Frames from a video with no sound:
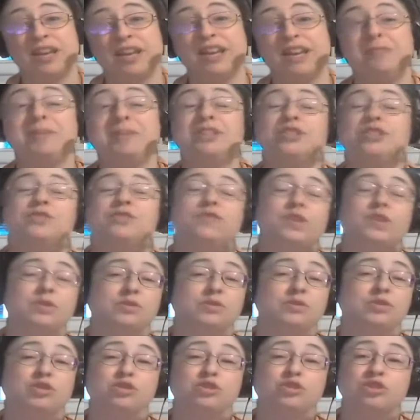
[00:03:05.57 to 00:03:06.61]
And it makes your
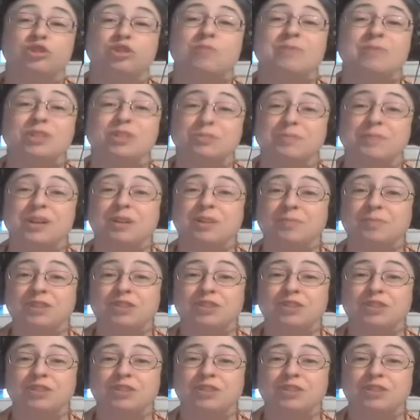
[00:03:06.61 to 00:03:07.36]
photos look so much better